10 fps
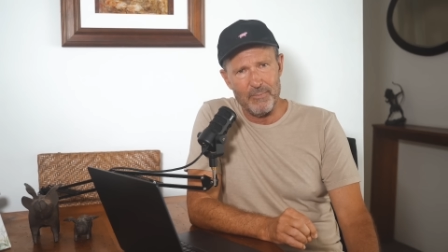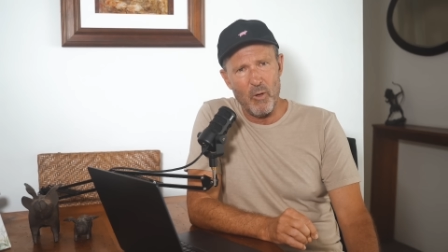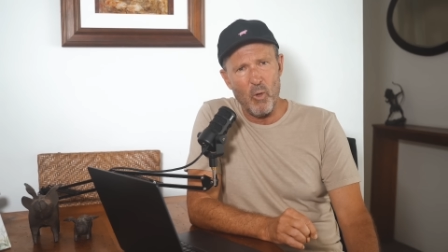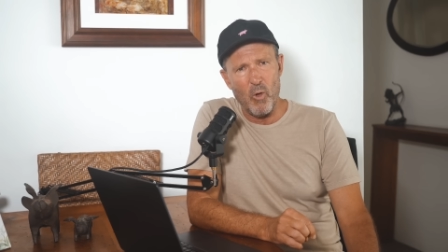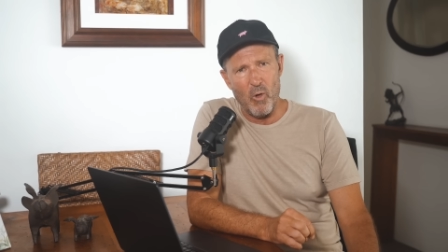
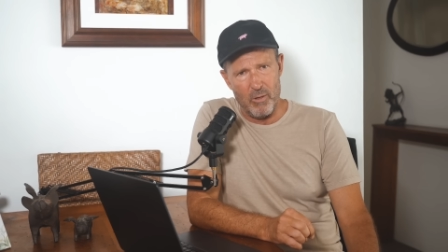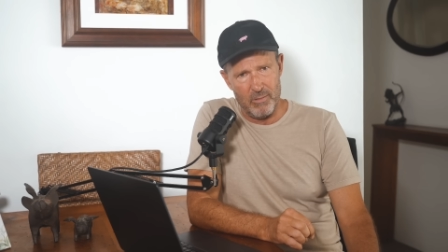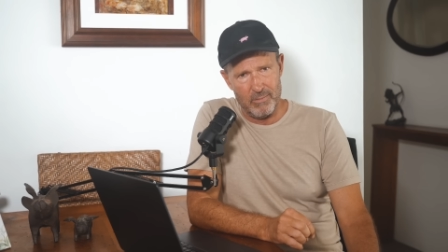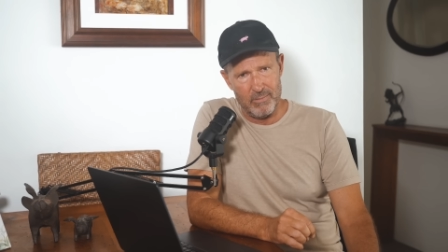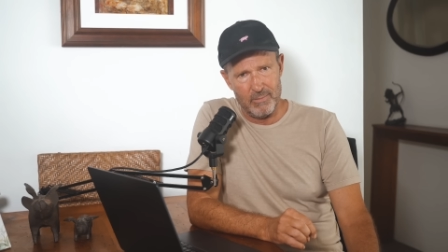more
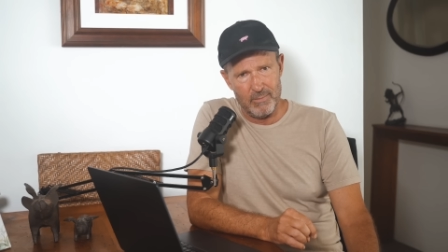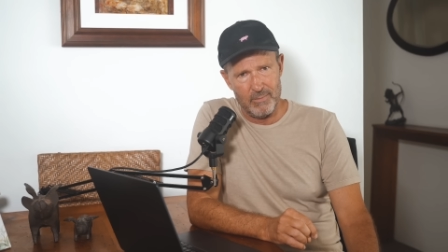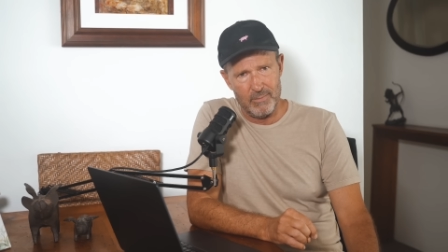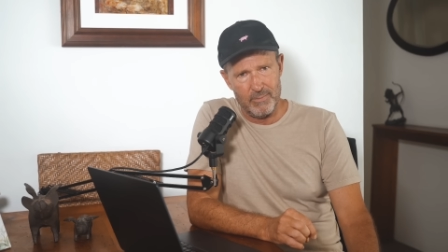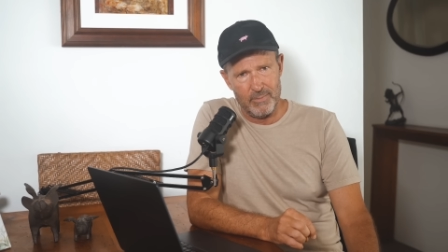
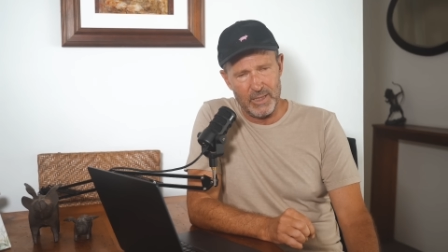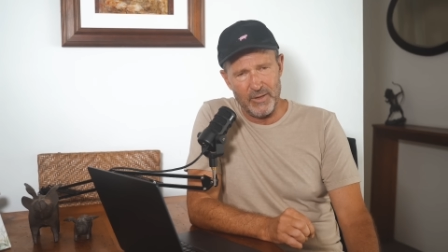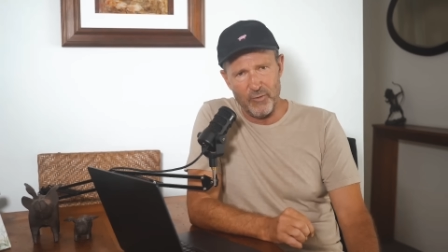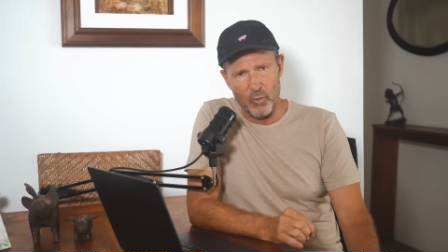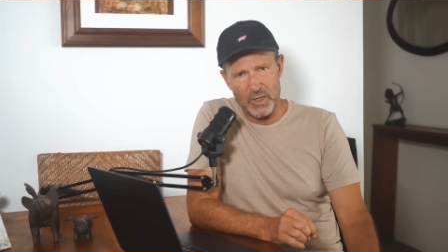
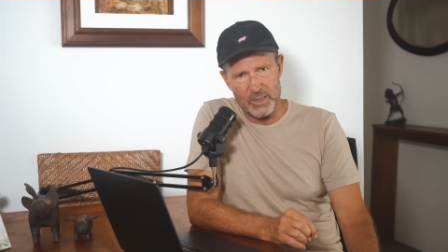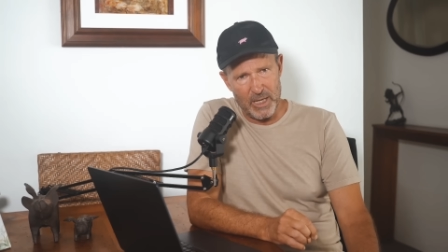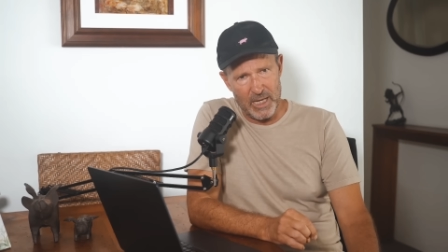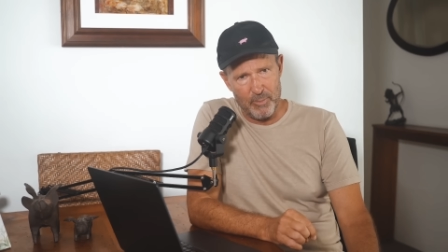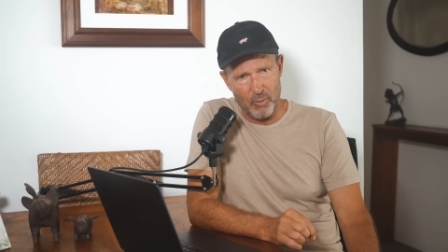than for its
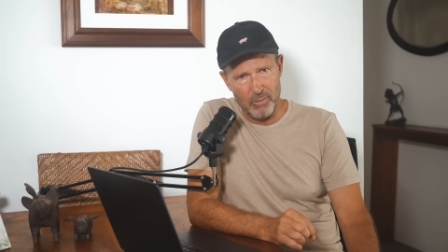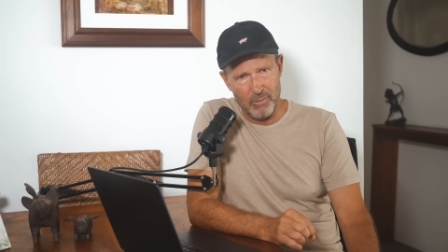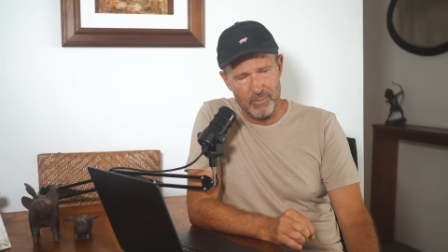people.